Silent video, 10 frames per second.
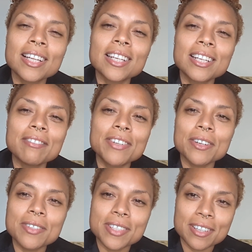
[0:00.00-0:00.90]
Love
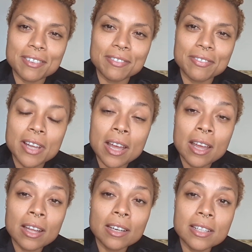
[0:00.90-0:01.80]
yourself.
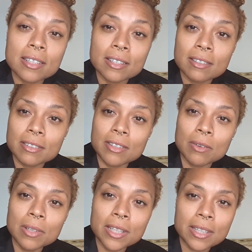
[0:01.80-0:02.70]
Listen,
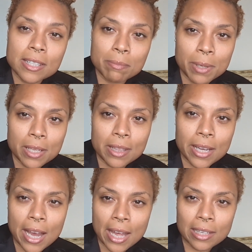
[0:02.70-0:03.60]
don't let this be the
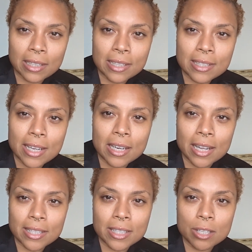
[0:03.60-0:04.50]
catalyst and the
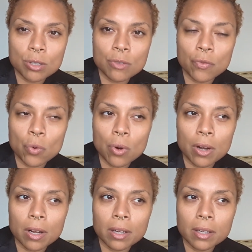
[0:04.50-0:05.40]
excuse
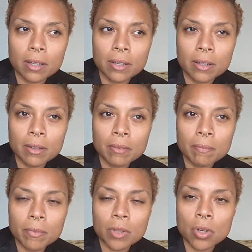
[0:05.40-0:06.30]
for
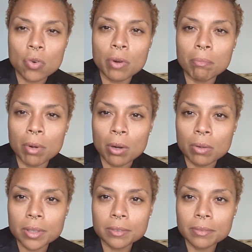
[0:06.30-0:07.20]
going
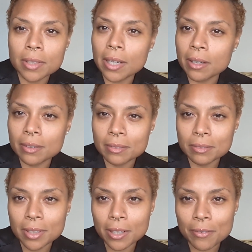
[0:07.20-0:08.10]
broke. That ain't
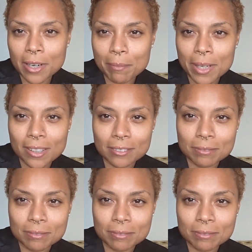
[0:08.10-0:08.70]
what I mean.